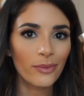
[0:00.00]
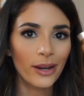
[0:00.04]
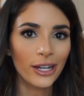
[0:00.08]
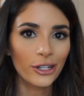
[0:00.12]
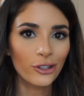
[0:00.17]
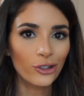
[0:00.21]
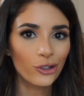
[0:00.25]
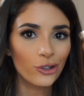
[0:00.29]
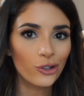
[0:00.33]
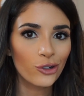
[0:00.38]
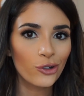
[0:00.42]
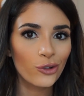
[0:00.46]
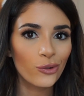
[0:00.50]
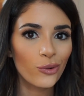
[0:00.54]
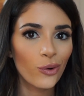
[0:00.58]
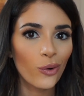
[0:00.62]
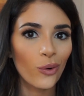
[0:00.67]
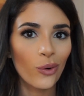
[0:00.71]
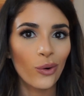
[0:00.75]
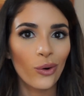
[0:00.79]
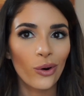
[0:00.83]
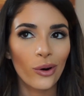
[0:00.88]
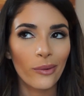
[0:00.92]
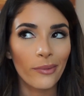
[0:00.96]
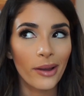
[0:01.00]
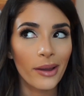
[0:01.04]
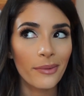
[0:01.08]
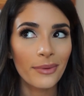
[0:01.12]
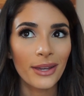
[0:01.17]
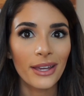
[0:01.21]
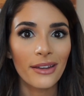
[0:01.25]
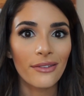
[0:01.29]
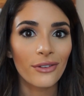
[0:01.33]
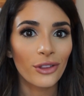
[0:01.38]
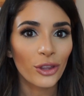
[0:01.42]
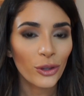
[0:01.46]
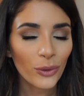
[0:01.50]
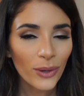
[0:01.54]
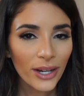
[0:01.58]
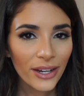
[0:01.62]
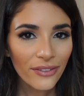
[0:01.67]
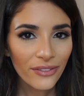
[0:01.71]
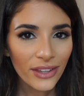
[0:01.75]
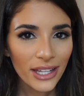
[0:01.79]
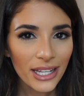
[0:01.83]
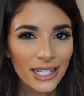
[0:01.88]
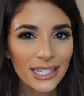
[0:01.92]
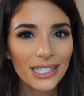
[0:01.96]
to buy 2 or maybe even 3
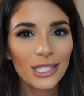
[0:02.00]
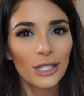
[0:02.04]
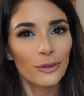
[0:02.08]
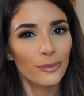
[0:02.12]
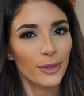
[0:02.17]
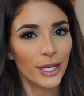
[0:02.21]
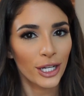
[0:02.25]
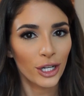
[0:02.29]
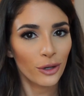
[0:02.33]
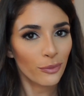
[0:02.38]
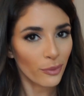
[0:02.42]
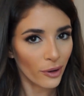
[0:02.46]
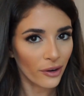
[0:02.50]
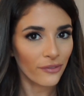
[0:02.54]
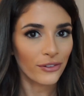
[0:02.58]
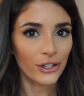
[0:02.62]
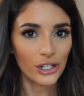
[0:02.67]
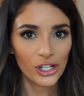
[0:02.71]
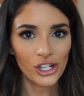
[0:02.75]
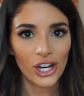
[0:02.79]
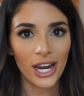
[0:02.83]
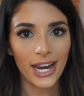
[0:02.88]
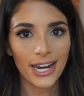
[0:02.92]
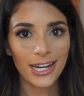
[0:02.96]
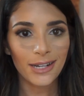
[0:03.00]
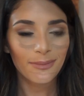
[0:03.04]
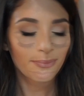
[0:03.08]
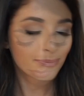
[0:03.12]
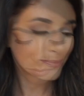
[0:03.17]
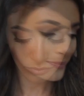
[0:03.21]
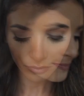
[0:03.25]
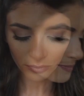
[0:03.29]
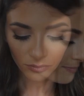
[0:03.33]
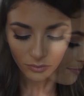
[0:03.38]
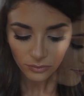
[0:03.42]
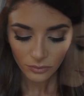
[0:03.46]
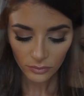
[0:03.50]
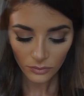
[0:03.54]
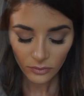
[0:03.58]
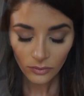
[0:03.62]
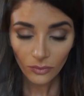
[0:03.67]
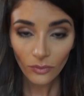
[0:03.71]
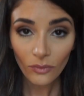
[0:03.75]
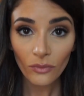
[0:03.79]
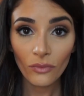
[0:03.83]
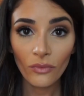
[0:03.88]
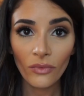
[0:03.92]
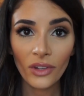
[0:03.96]
of these to make your perfect shade.
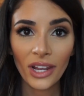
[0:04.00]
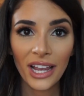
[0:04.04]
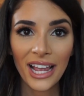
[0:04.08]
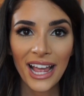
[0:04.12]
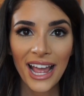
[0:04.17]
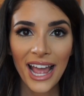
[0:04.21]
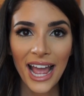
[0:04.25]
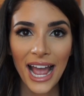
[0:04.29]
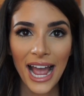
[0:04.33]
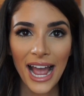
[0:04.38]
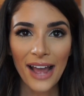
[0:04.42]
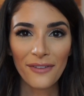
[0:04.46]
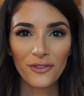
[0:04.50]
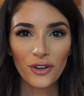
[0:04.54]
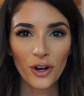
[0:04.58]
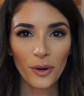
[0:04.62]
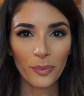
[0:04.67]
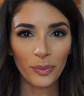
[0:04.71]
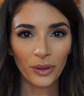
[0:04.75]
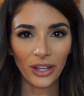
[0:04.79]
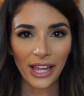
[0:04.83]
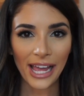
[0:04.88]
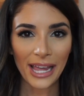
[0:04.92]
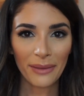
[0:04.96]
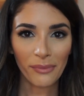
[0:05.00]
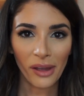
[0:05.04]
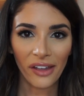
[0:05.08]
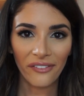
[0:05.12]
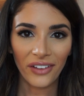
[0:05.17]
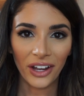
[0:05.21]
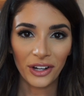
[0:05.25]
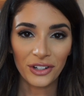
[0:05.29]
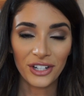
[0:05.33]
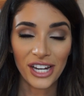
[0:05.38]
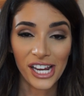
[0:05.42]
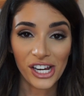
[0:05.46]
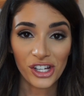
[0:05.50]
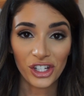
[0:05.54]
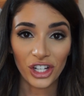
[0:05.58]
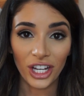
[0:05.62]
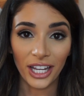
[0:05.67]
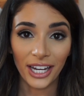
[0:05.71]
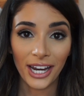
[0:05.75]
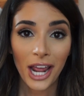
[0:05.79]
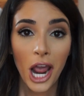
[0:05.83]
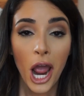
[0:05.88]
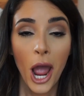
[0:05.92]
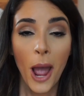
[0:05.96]
After applying my
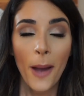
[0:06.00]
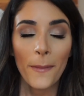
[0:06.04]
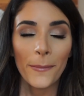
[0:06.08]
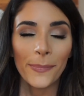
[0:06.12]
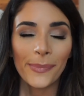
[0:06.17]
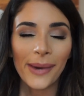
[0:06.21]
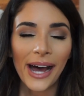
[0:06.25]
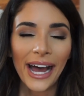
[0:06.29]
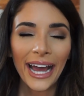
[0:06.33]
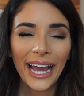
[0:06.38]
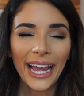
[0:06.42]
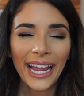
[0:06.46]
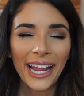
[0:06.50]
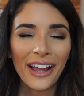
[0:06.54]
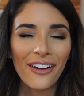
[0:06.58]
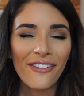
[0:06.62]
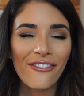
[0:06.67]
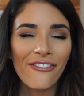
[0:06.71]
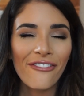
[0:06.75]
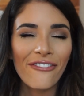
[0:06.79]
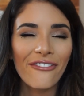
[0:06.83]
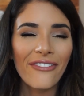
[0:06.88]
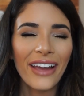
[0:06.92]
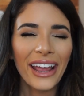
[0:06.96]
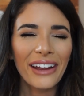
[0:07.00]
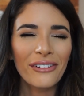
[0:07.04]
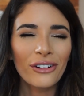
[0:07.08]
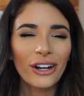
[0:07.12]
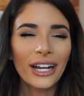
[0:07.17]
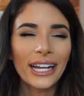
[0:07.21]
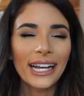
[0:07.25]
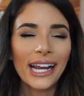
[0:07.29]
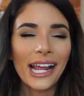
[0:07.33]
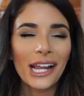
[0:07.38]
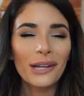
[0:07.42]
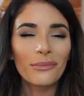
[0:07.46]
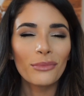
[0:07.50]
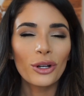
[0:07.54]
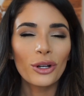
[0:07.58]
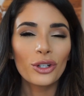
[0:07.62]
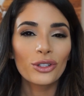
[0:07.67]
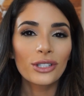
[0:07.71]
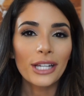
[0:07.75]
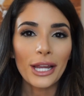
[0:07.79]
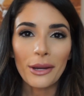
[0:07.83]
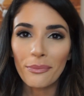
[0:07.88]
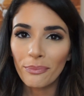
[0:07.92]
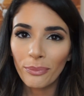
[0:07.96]
foundation, my favorite and
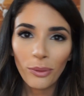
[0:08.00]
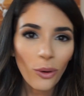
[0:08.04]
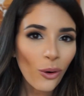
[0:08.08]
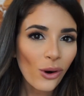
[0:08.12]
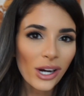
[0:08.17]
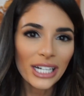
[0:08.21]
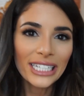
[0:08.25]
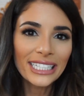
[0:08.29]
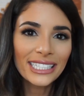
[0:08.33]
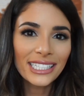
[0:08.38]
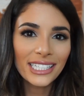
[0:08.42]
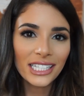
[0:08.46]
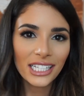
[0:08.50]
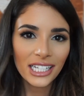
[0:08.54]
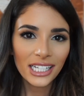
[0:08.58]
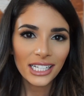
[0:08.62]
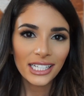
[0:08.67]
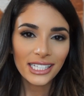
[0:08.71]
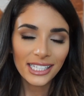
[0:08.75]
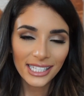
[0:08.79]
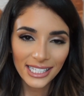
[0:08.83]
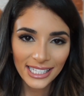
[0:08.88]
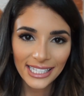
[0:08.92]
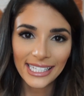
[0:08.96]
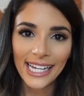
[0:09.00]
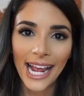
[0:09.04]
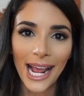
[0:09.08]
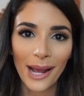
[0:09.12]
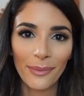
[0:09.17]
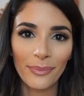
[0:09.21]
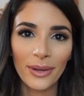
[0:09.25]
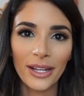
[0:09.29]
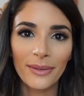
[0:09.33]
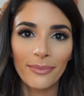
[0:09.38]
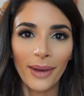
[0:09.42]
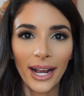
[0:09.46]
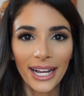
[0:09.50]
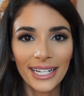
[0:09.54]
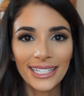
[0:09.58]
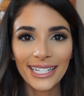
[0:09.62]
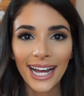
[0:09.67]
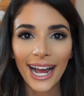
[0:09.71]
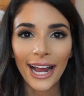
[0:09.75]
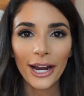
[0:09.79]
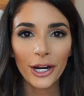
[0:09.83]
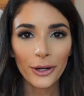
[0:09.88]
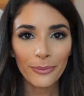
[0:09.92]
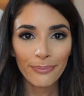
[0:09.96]
most important step in my
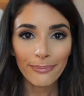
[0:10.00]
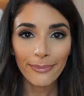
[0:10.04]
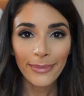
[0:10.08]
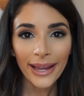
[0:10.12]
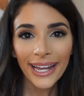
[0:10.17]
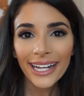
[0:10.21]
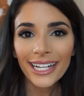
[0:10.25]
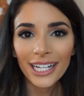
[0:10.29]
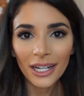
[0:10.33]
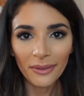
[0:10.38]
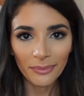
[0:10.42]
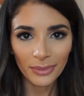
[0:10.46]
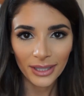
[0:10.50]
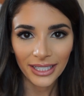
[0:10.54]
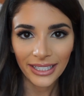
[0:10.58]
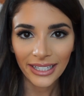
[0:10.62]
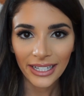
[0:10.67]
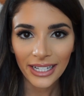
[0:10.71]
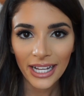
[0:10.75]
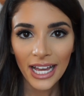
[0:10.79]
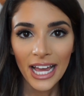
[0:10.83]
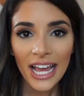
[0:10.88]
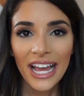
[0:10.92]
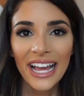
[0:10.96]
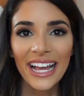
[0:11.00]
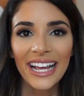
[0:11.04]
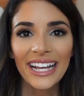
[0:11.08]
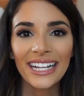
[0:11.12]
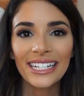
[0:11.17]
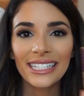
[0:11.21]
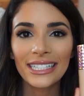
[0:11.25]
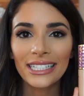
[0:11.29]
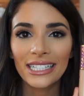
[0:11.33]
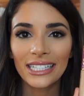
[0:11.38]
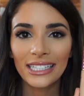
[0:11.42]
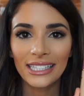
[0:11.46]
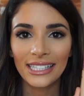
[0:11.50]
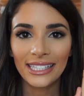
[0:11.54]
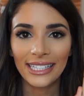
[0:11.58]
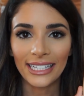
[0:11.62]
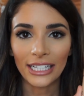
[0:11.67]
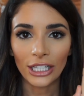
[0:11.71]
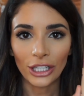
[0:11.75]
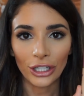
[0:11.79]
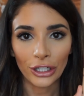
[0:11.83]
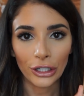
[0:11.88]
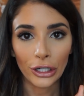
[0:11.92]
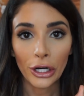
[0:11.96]
entire makeup look is
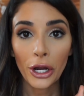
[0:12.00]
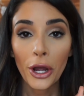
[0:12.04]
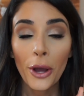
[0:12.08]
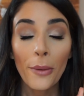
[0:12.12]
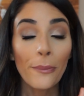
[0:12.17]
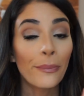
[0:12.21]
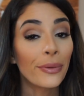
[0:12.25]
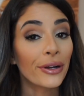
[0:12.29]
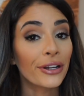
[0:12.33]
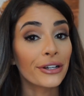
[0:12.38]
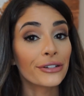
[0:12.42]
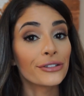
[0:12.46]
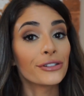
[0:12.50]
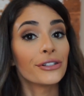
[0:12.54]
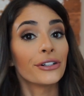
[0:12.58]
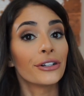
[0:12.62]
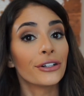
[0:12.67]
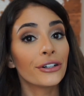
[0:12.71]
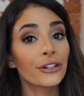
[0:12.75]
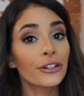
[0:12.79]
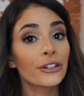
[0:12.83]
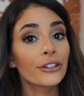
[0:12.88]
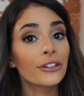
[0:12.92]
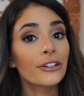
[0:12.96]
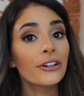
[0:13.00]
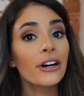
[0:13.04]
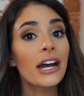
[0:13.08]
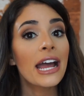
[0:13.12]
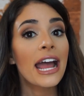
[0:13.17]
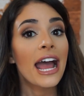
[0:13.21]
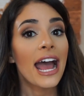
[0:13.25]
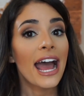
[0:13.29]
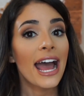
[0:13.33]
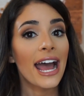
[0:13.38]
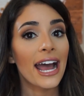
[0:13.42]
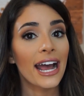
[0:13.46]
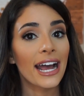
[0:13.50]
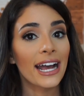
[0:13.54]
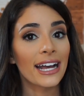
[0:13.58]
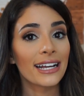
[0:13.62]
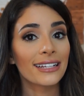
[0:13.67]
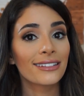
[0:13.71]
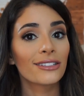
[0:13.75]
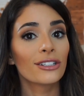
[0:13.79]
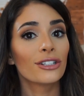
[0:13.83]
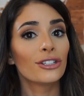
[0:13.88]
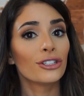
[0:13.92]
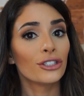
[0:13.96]
concealer because your girl
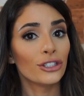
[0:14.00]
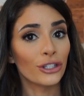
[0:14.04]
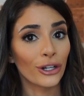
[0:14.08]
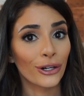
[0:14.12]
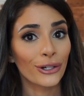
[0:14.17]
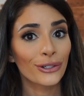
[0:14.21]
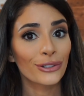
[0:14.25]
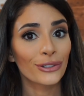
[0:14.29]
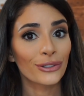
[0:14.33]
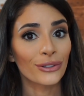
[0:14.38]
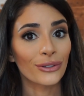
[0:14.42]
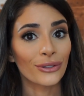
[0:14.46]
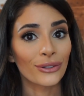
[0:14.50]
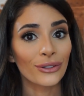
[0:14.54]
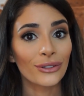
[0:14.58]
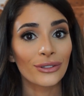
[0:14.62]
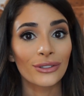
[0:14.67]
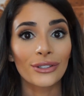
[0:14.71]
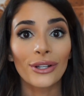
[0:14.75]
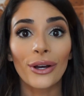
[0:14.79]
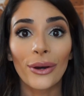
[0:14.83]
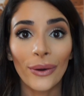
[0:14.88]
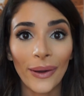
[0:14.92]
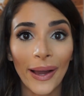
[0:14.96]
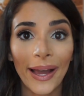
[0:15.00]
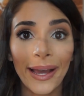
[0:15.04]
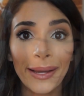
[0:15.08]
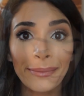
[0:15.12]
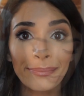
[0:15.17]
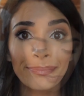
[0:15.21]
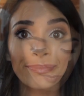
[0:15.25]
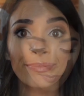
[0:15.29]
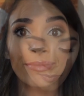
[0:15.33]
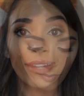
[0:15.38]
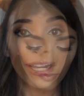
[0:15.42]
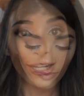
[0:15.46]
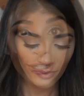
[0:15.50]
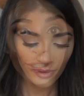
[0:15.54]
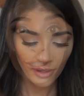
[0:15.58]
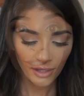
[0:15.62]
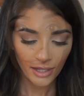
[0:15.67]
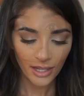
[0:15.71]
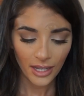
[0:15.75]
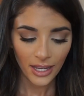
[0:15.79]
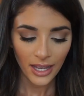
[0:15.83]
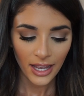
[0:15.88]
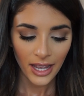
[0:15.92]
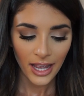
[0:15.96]
has dark circles, okay? I do.
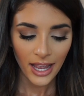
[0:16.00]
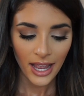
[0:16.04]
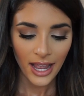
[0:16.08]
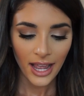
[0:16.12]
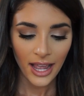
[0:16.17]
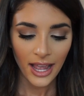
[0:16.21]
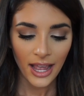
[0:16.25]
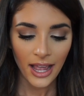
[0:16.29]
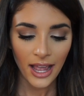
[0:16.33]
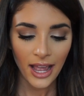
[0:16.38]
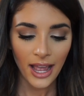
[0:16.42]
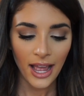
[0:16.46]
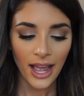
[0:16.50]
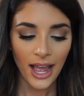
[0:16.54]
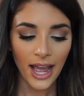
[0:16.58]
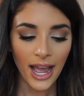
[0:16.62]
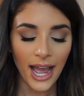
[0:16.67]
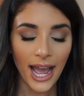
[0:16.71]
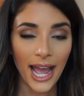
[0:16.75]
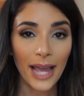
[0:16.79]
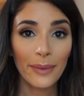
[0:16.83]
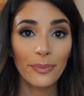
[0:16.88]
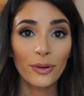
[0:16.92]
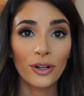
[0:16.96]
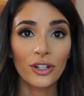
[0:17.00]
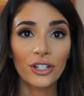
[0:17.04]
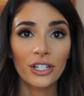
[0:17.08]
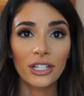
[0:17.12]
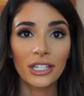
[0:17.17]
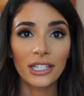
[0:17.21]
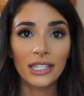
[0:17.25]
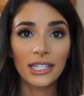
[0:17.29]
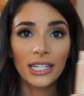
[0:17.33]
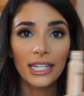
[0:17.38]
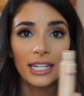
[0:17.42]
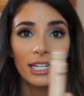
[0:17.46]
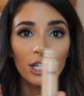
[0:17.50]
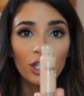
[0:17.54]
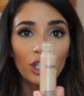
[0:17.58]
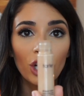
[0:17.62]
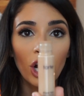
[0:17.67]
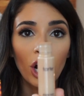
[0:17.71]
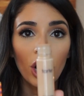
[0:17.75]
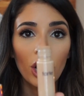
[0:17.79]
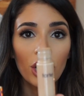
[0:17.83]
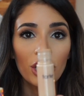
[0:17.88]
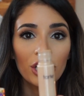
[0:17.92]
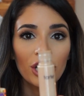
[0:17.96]
I purchased the
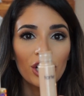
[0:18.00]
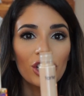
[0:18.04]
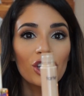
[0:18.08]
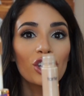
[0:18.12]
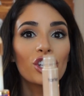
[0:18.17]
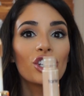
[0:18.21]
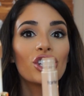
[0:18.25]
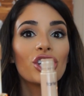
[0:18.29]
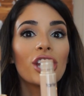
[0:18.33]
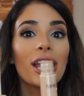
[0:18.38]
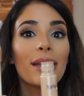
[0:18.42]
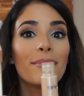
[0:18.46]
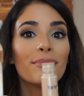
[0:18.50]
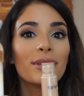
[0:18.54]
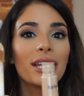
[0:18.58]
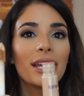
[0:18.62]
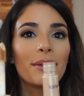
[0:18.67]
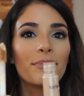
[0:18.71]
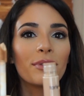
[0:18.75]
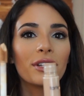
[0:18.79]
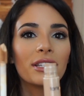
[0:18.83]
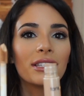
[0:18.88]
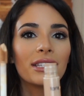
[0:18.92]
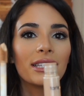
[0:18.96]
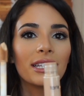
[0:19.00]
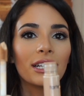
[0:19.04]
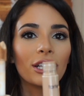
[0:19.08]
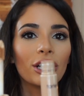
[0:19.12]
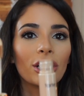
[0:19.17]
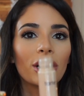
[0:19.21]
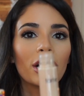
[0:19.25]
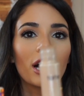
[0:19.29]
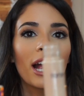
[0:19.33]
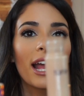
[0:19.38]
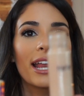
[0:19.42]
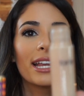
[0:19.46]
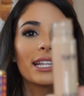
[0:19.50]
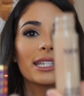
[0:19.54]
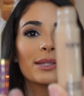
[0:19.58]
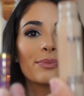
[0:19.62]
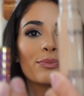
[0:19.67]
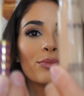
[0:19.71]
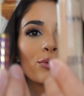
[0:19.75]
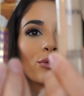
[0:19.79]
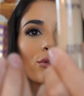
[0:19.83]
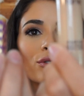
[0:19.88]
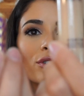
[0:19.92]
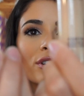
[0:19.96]
Tarte Shape Tape Concealer and it's
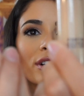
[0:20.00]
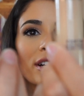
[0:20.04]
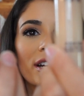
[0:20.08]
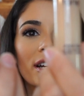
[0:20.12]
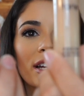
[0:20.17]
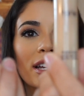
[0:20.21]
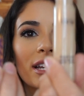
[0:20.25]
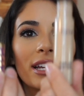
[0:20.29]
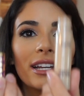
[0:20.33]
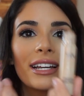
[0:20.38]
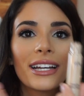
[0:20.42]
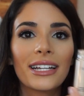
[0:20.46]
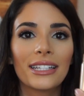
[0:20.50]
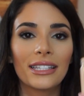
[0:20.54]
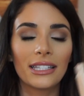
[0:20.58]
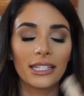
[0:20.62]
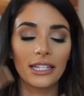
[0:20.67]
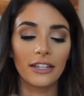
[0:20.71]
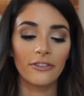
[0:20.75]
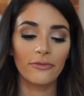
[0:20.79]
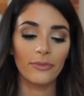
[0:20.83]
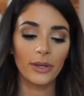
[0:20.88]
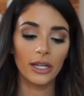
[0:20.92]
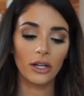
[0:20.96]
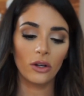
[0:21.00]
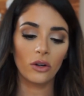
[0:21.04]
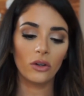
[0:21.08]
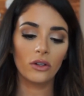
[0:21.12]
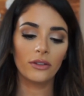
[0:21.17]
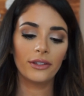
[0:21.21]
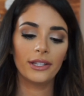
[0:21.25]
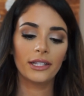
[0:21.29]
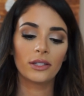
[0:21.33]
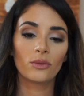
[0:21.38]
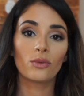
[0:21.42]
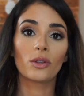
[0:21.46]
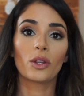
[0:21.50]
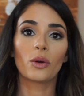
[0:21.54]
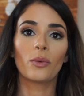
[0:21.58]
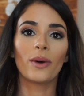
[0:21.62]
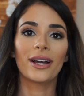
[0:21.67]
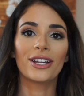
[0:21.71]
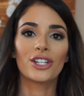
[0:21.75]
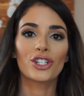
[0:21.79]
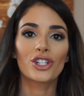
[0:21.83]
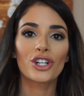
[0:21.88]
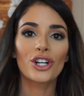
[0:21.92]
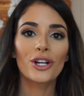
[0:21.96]
pretty gutsy of me to hold this with a
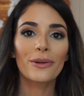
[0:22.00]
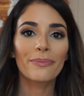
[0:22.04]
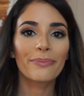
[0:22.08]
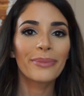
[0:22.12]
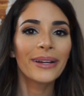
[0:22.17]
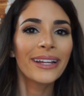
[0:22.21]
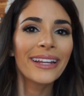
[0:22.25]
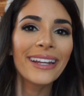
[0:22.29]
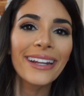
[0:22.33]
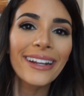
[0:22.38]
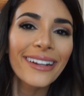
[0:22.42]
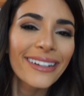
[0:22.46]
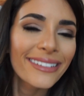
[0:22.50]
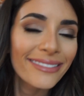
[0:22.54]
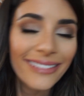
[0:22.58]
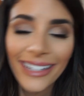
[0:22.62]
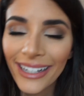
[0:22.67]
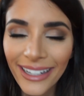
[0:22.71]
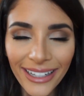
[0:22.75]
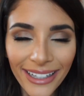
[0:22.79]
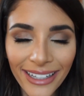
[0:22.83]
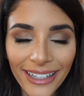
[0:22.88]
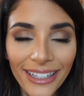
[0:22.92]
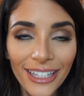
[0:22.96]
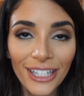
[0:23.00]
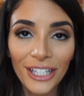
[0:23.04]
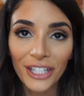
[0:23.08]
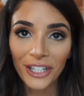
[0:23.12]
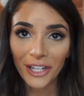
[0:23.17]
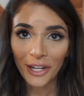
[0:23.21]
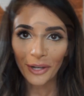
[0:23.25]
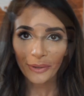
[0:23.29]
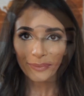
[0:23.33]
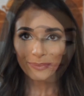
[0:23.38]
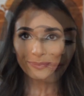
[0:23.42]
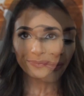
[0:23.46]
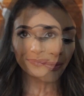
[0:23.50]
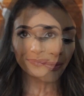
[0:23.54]
white shirt, you know.